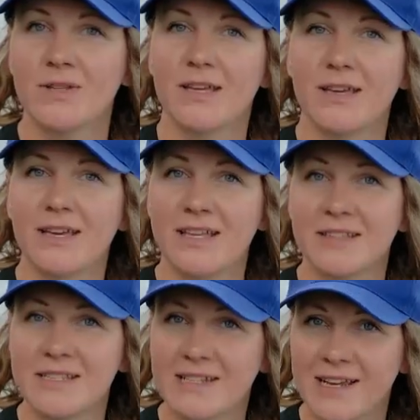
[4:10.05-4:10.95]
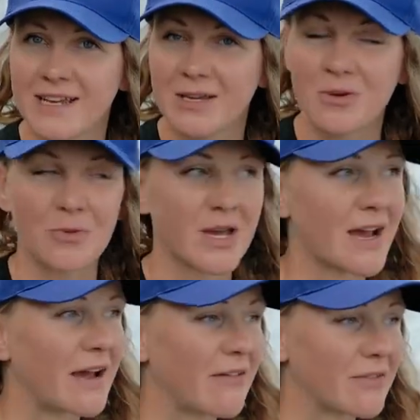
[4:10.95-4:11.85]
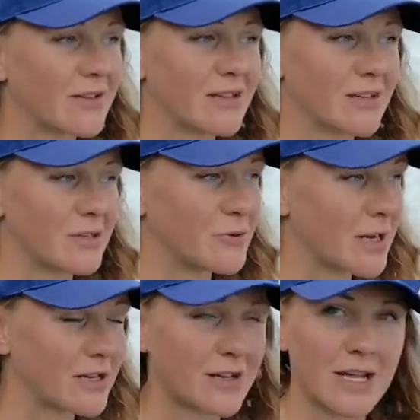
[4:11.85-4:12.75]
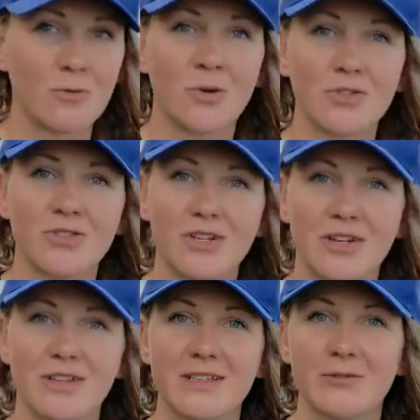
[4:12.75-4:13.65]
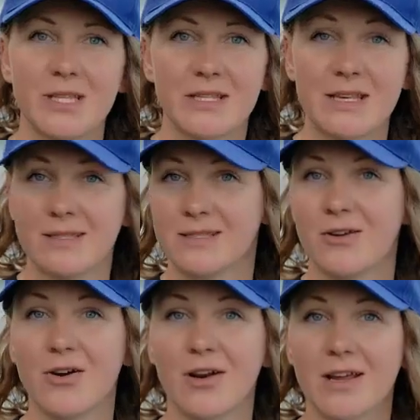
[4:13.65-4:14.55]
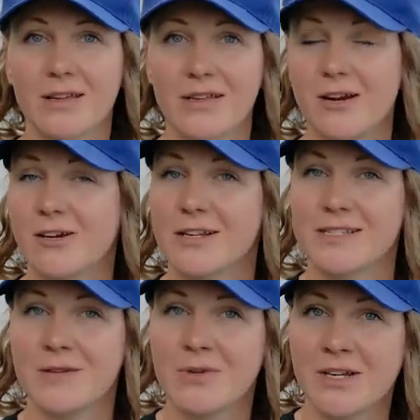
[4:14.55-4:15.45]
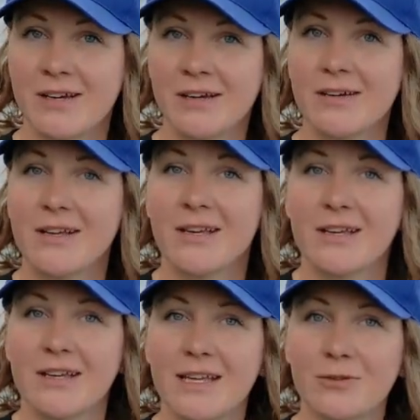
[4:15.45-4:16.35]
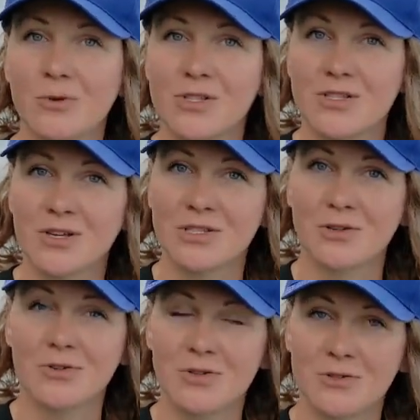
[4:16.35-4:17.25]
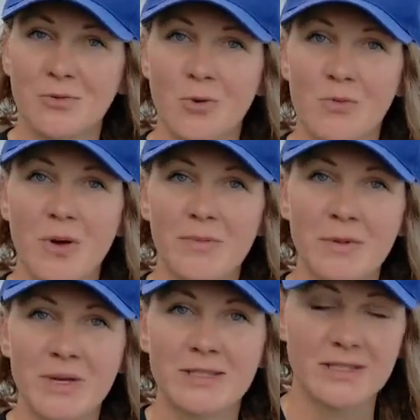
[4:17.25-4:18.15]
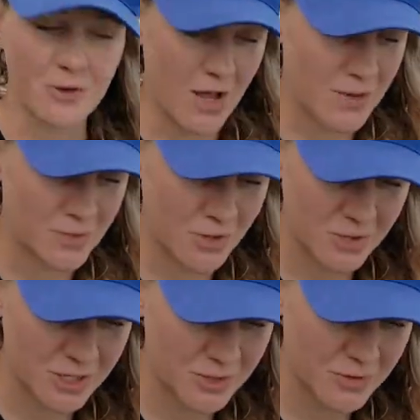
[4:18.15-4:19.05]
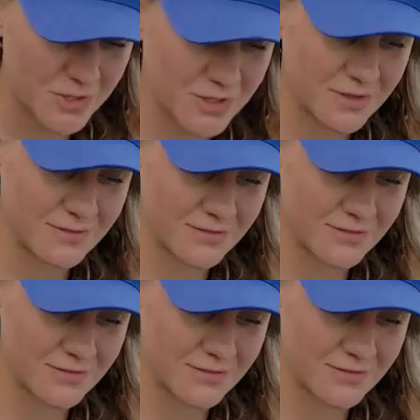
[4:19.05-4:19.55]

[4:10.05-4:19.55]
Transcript: in this lake we have really clear water. It's early summer here, and the water starts to warm up a bit, so I'm gonna use